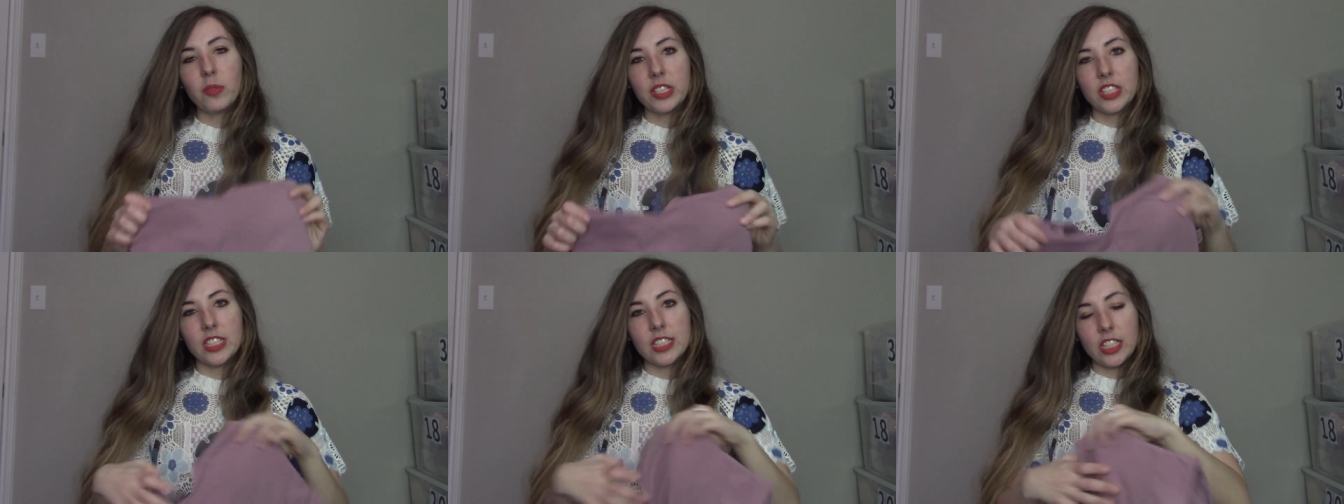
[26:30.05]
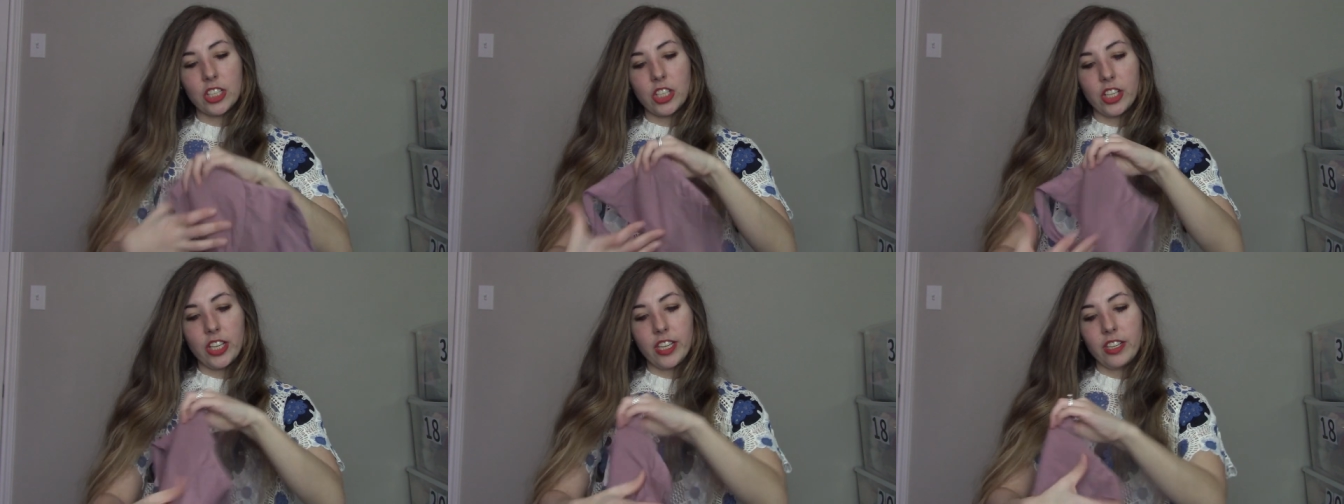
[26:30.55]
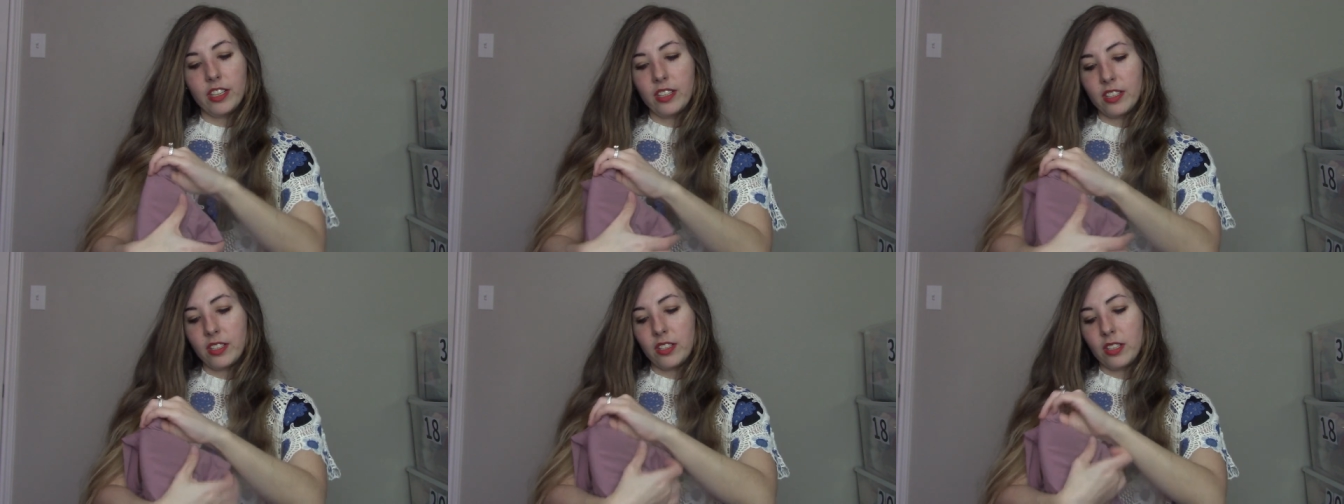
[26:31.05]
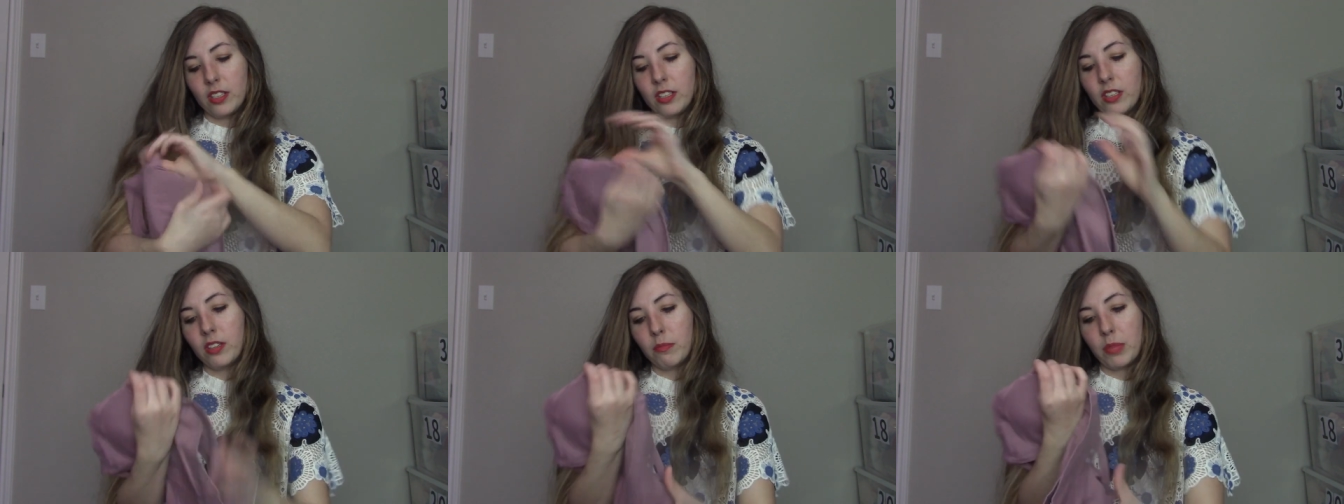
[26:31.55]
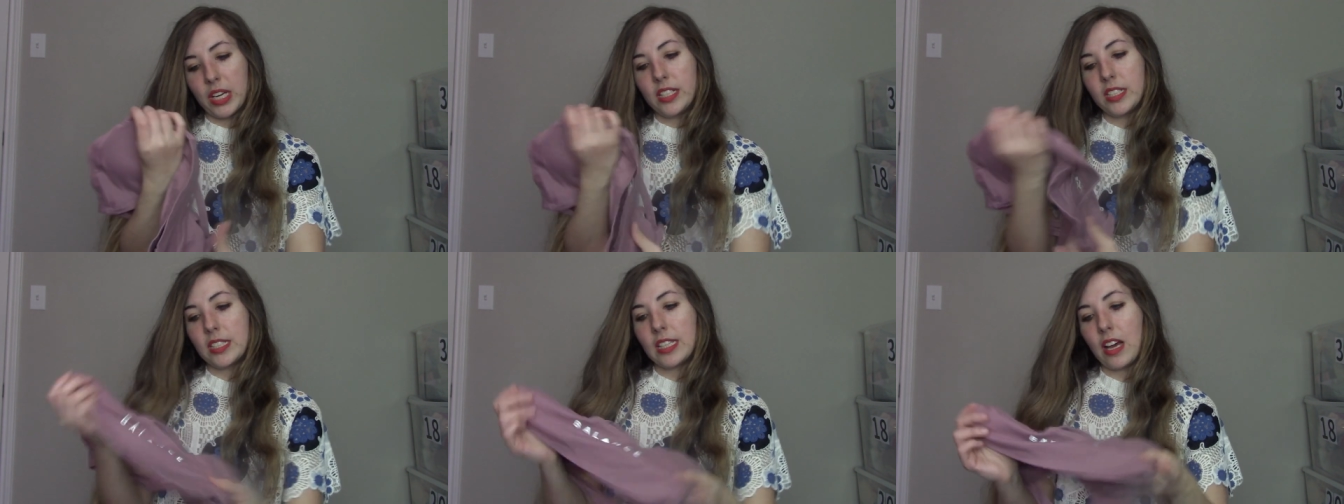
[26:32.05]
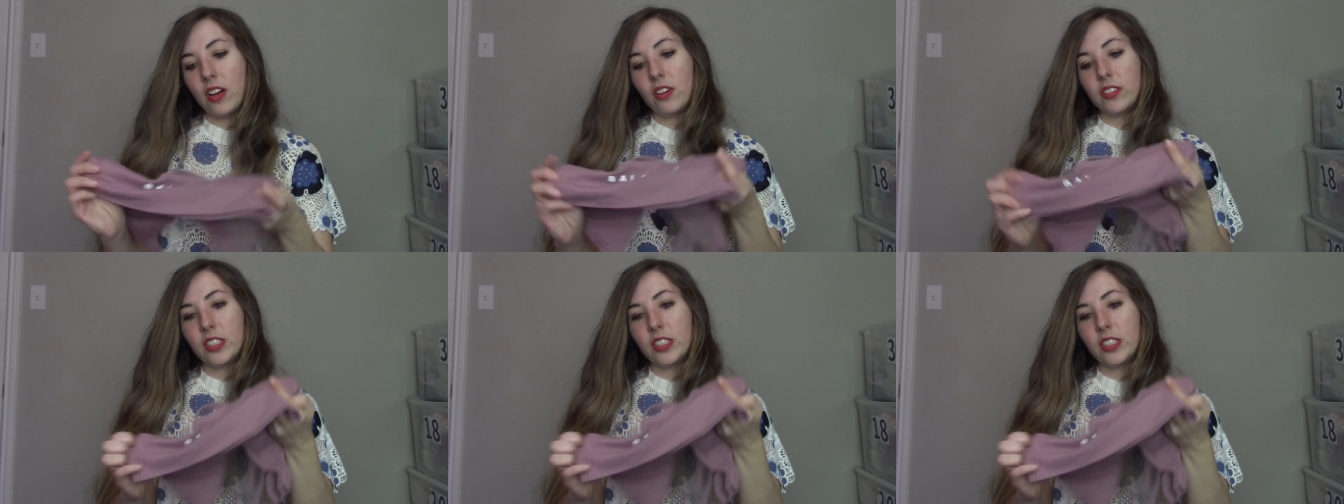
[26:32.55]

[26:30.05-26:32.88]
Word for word: which is a good brand is sell.